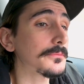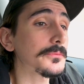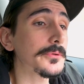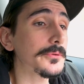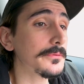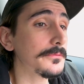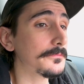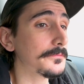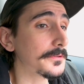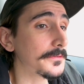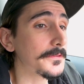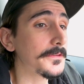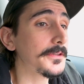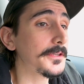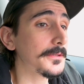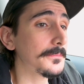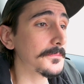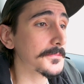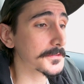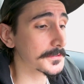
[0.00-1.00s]
rooting for
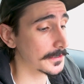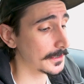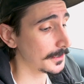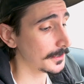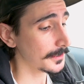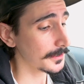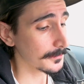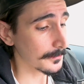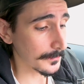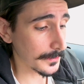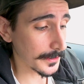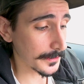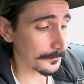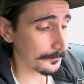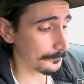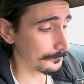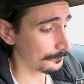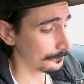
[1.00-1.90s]
teams, but